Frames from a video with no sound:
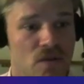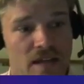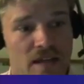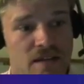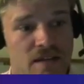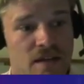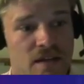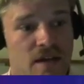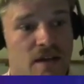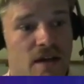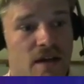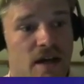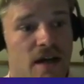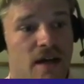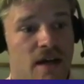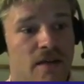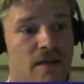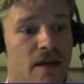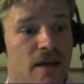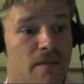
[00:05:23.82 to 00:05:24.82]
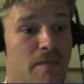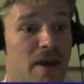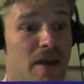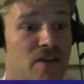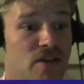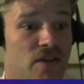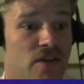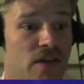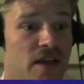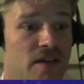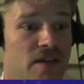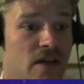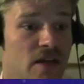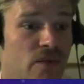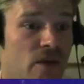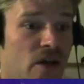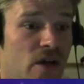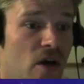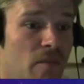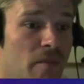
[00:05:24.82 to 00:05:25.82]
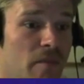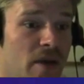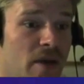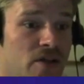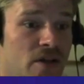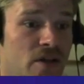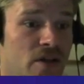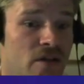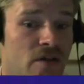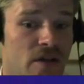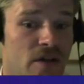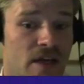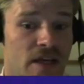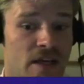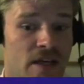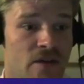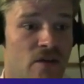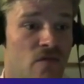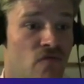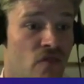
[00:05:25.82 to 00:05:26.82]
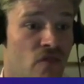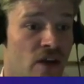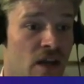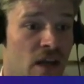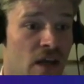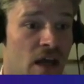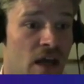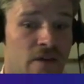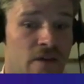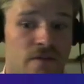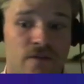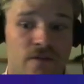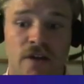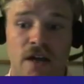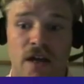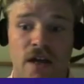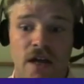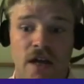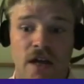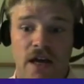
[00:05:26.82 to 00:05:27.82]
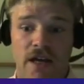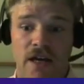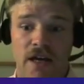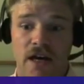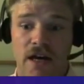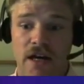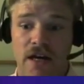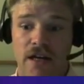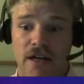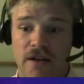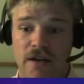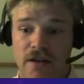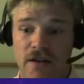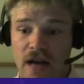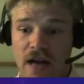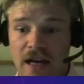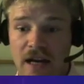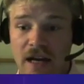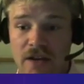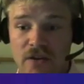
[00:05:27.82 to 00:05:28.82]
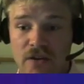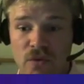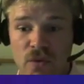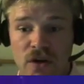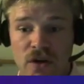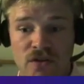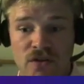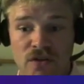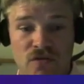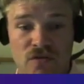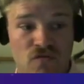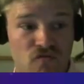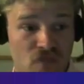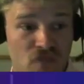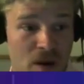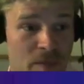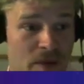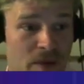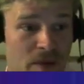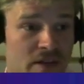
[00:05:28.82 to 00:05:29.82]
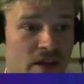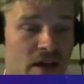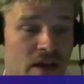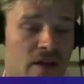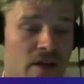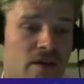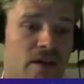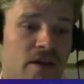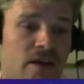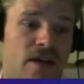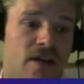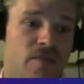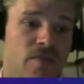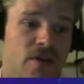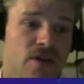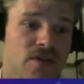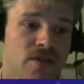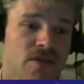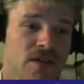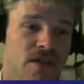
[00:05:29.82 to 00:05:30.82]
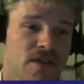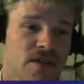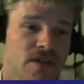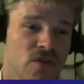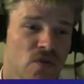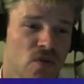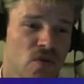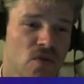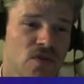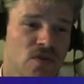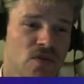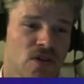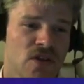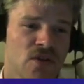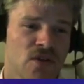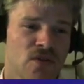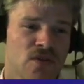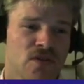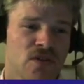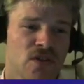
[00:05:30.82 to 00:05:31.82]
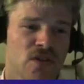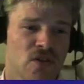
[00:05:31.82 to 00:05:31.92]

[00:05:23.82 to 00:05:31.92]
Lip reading: data and measure things that we can't measure in real life. And I highlight the word rapidly there because these tools are used